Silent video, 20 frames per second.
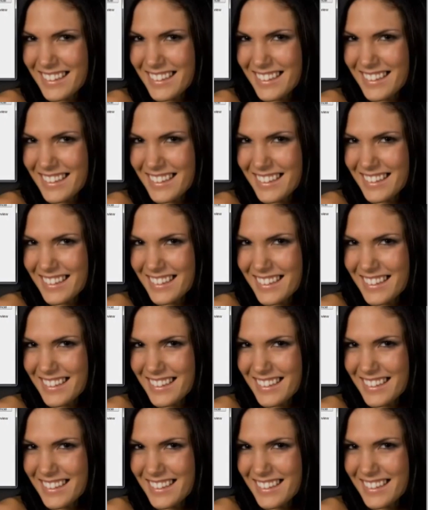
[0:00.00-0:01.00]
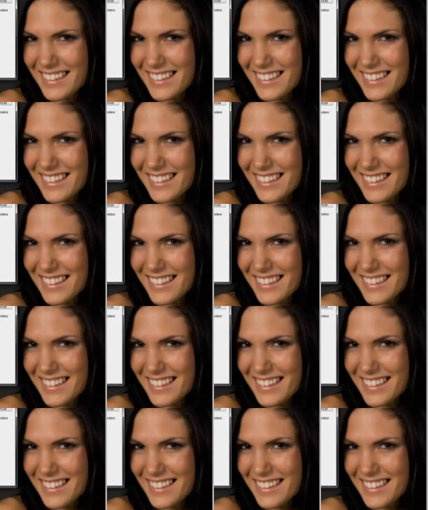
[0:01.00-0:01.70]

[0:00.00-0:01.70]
[no speech]